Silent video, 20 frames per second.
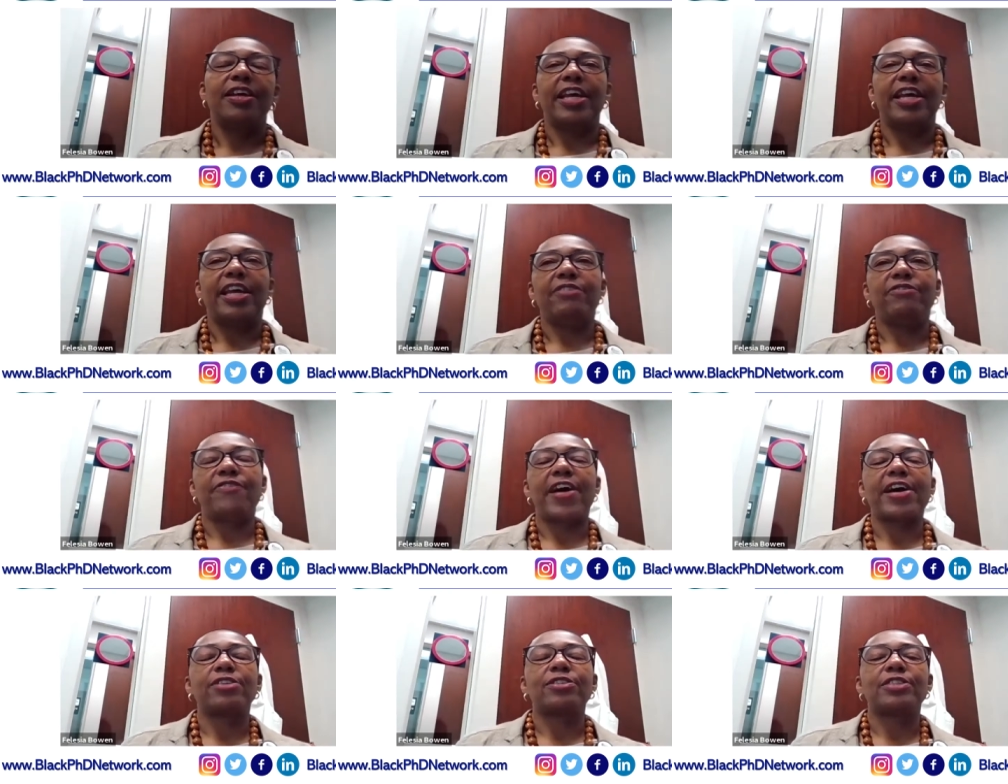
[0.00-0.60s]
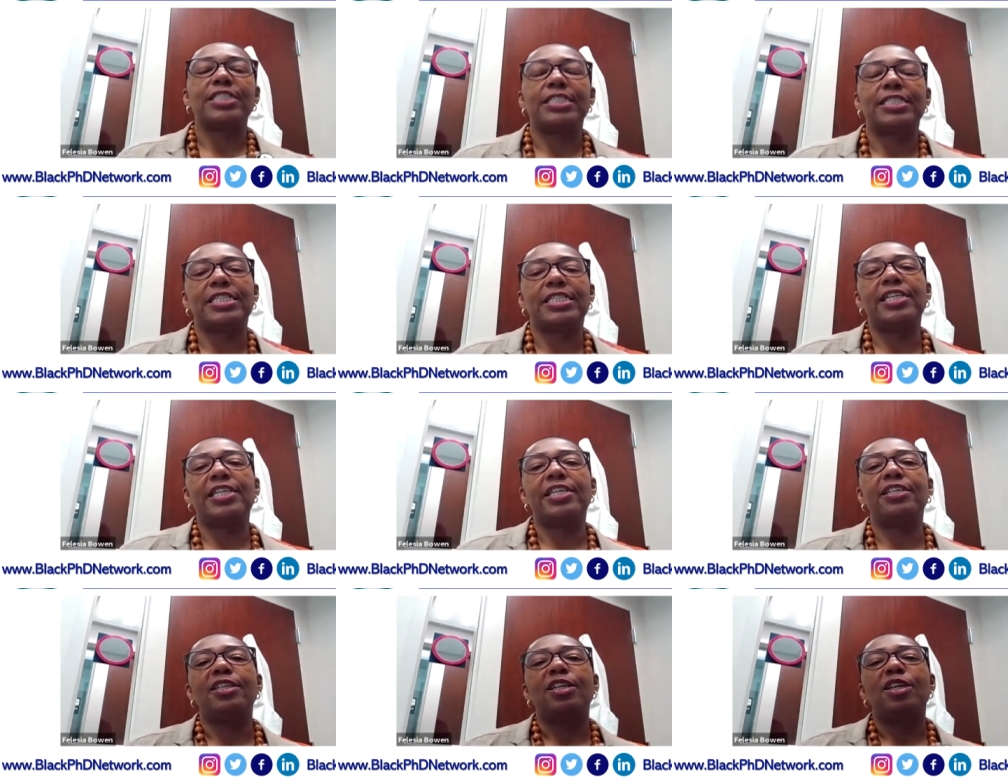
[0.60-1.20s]
and faculty
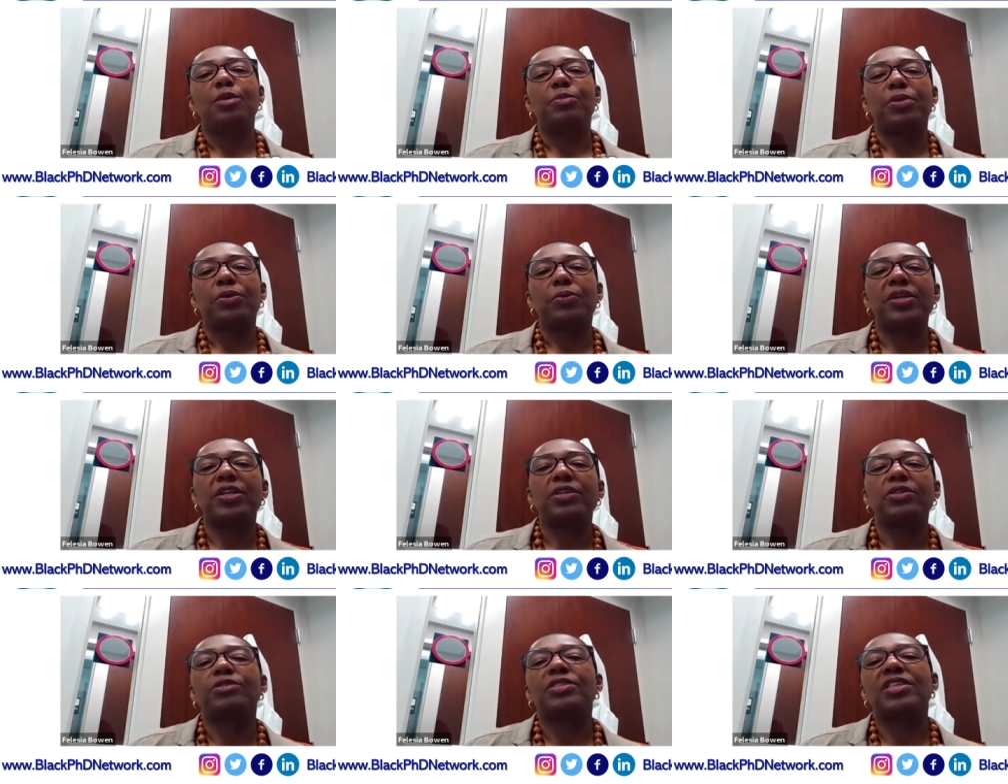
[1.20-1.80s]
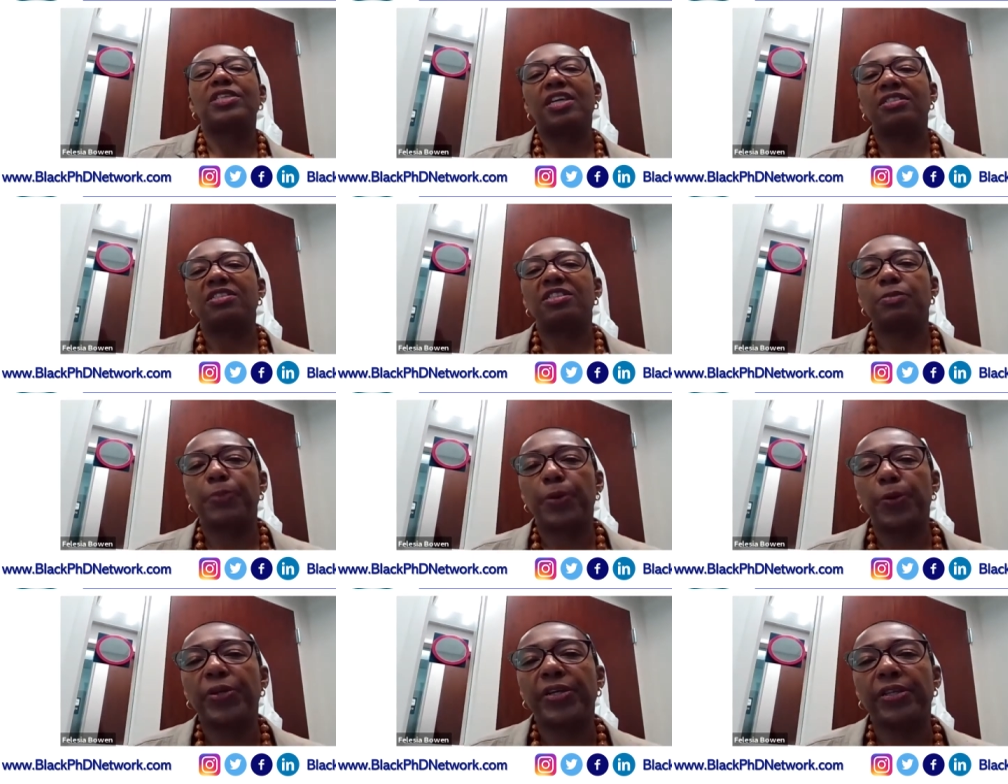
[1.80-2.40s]
senate but what are those
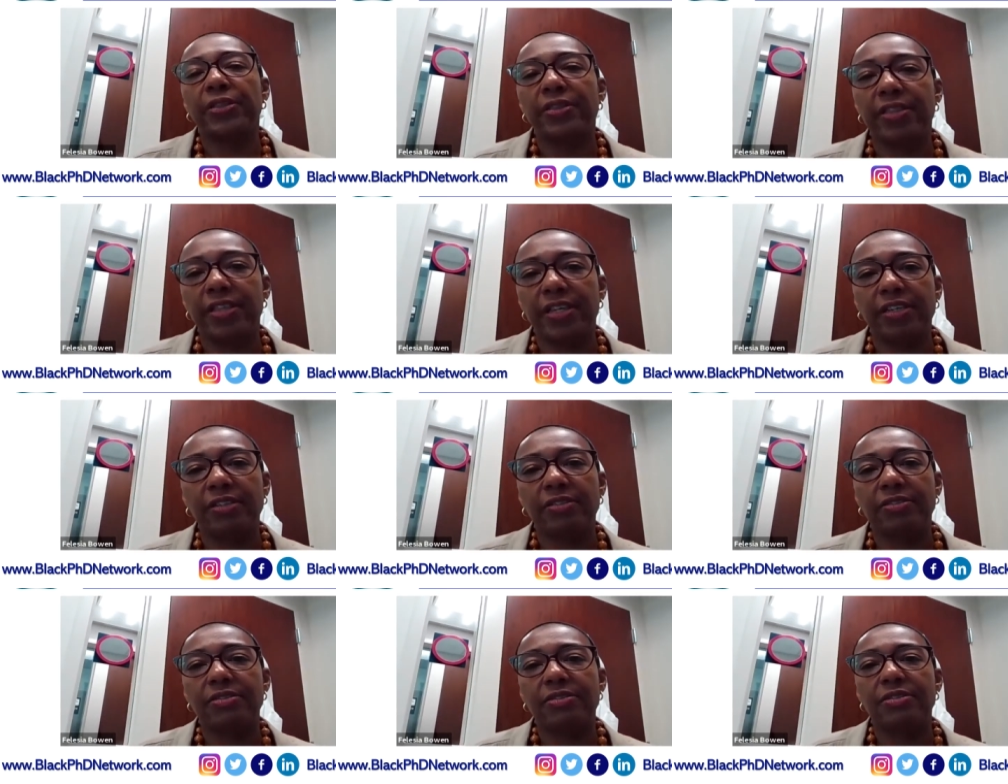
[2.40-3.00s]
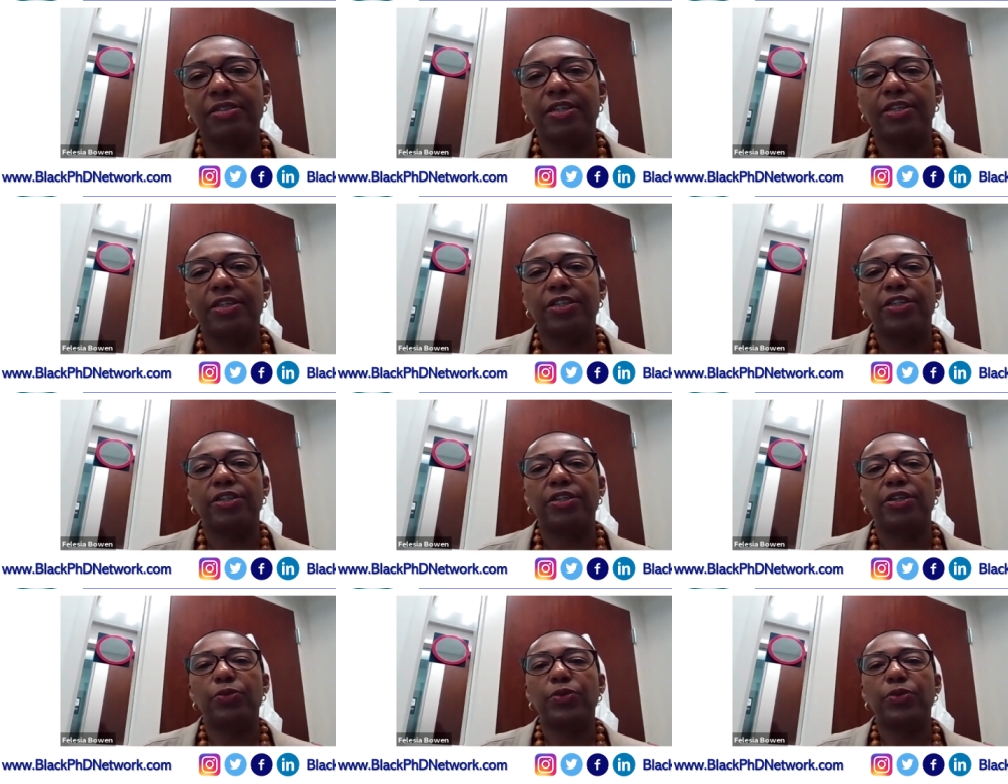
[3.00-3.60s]
unspoken things yeah
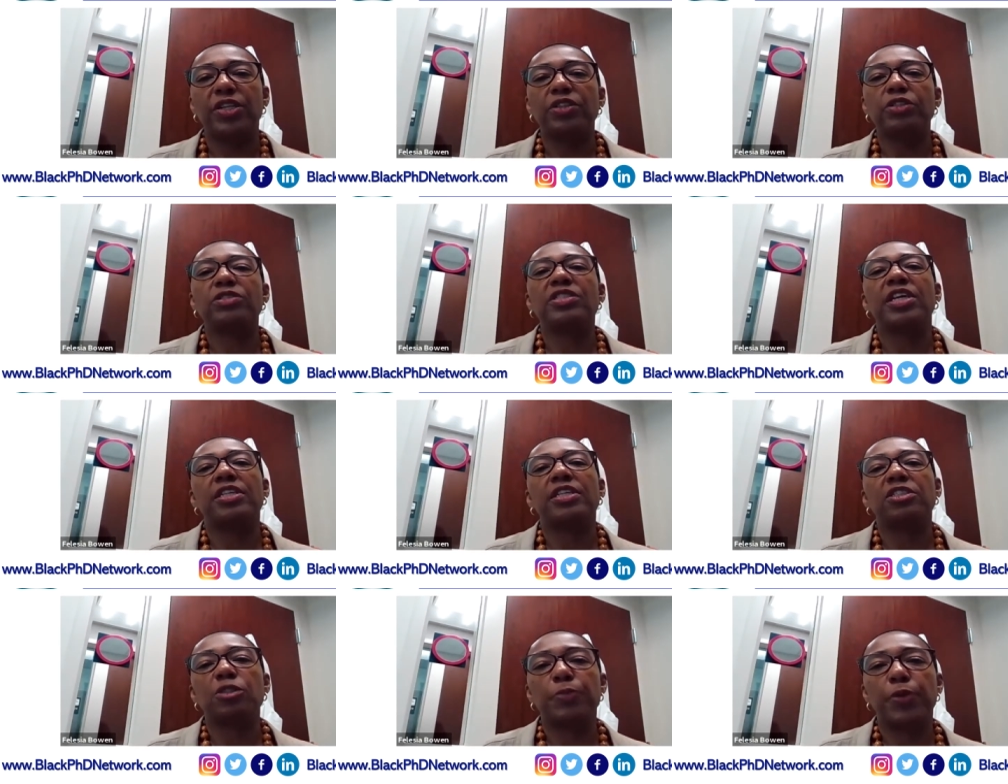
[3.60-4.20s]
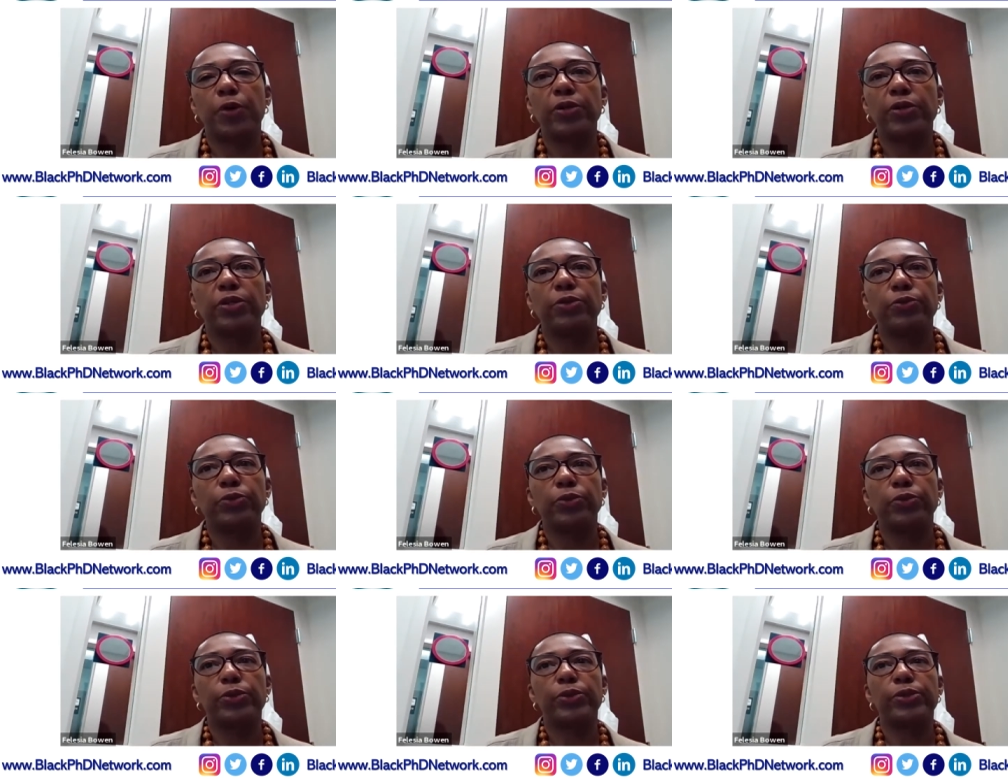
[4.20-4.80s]
you know what are those
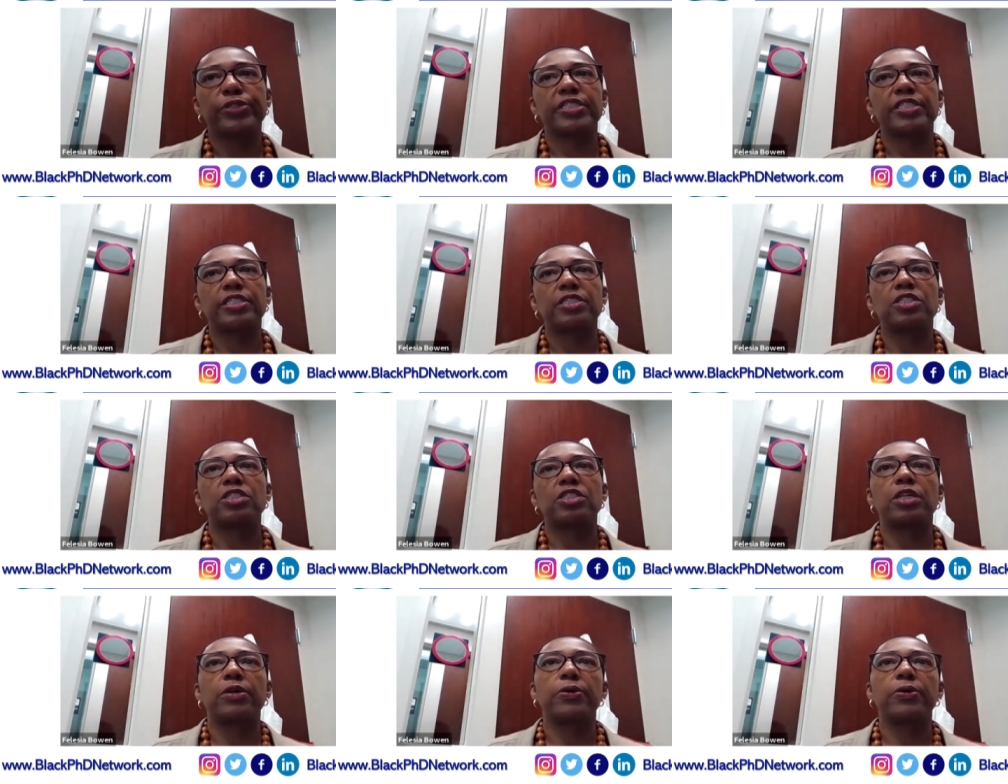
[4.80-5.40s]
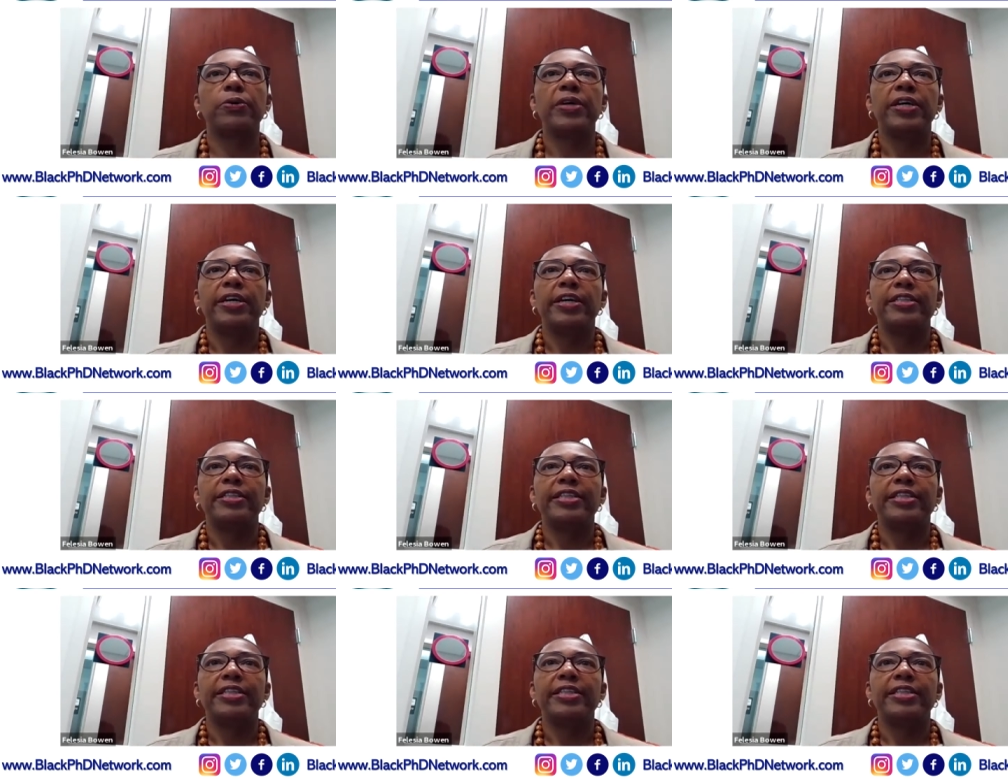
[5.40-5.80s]
unspoken rules and so